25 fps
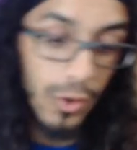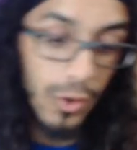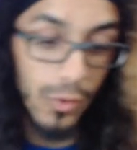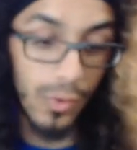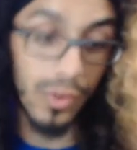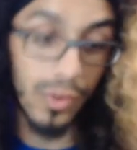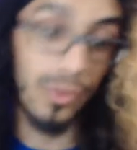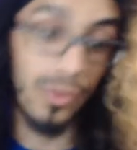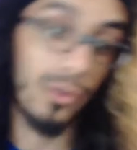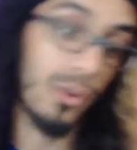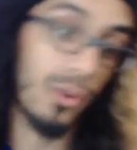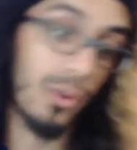
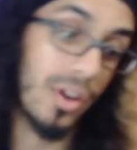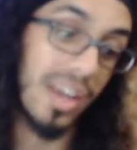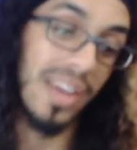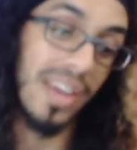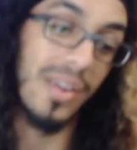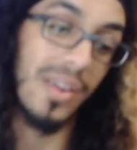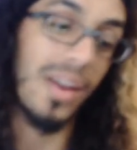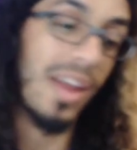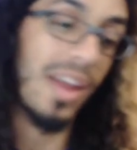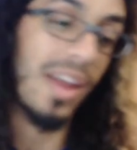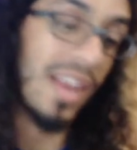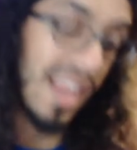We
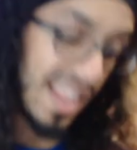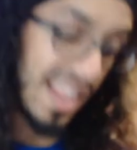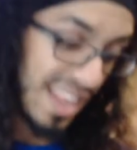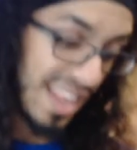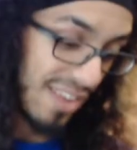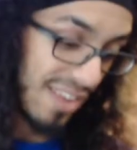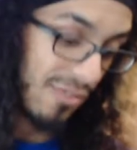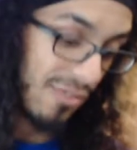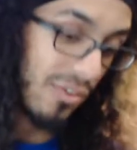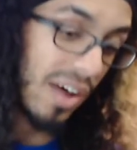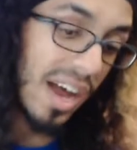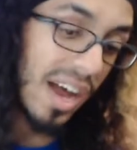and, and
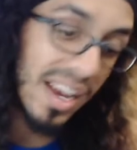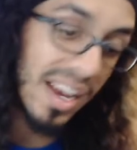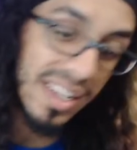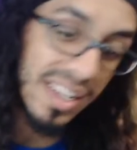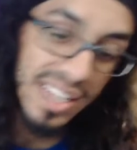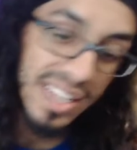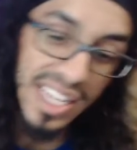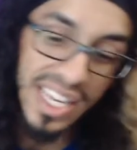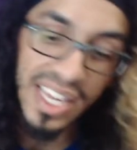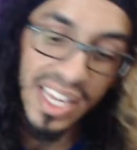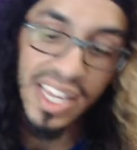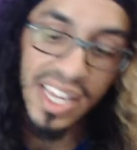then
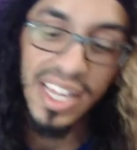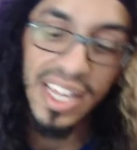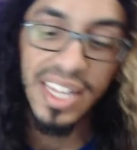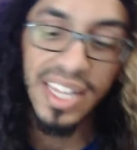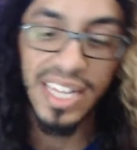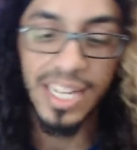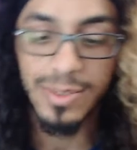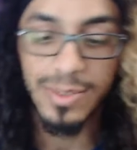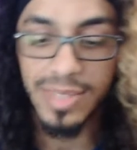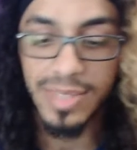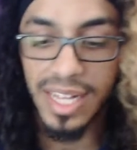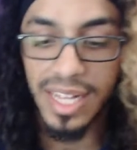finally,
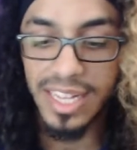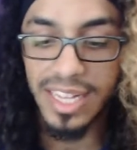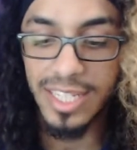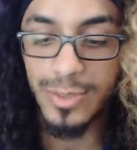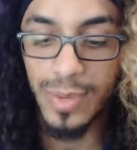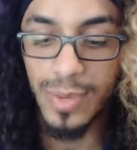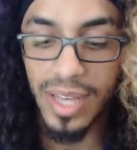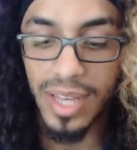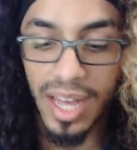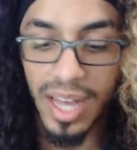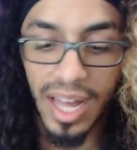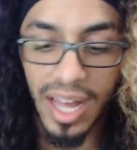last but not least,
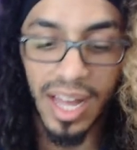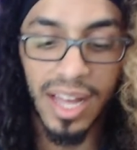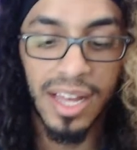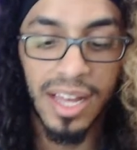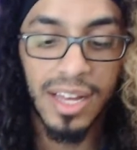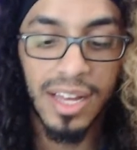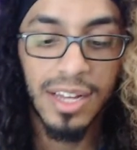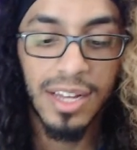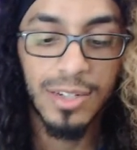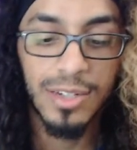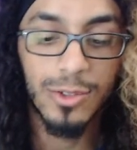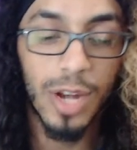we got
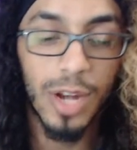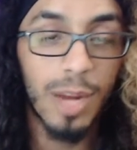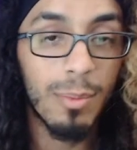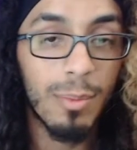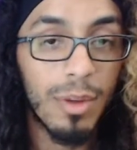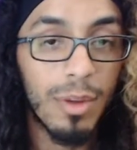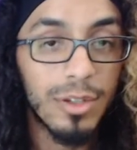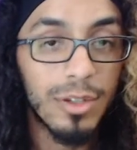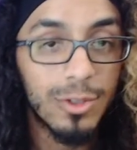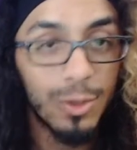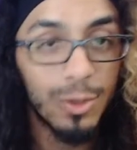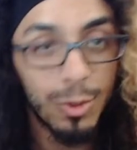Dragon
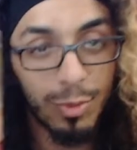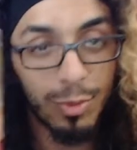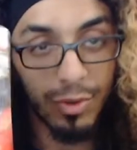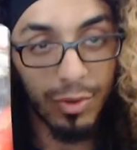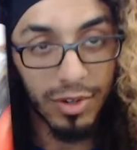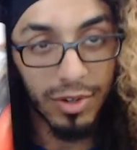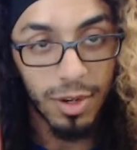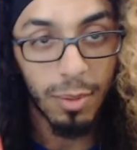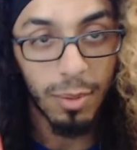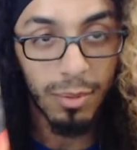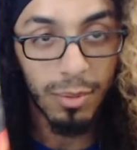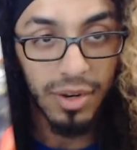Ball Super
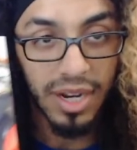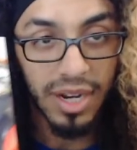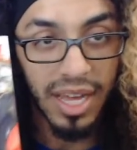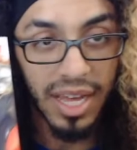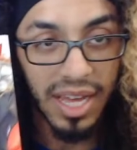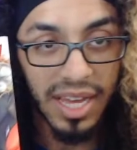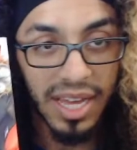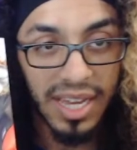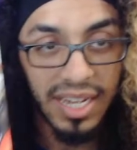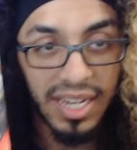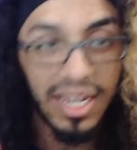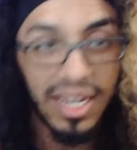number
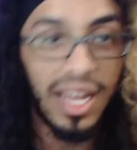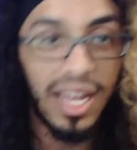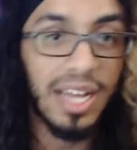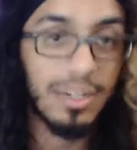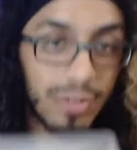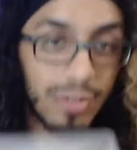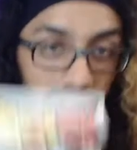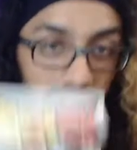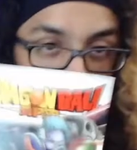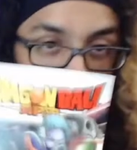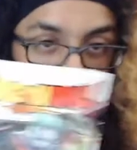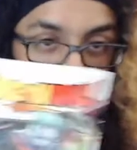nine and
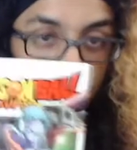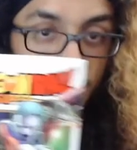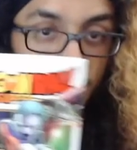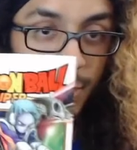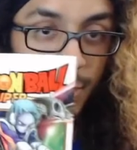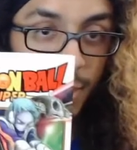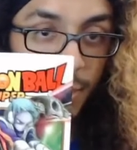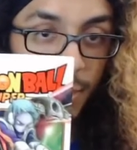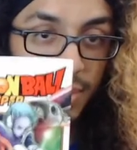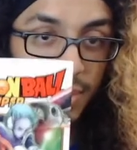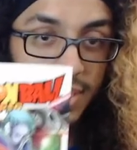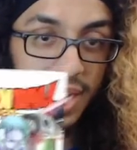Dragon Ball Super
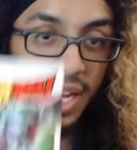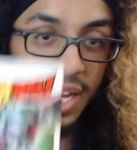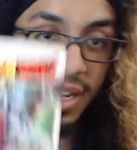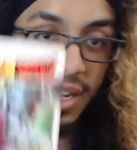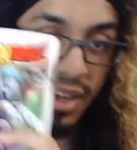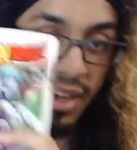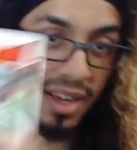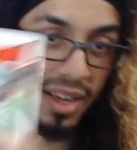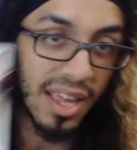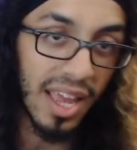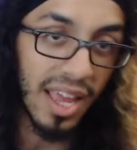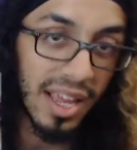number ten.
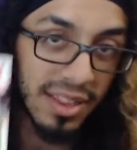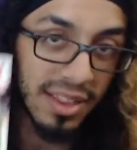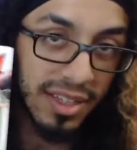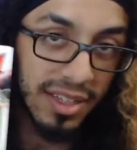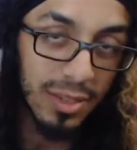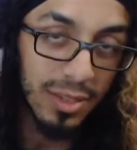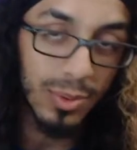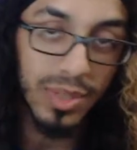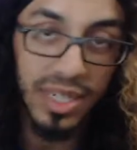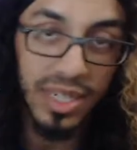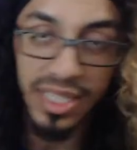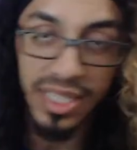Again,
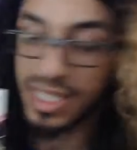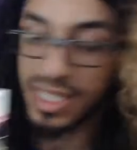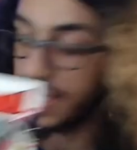this one is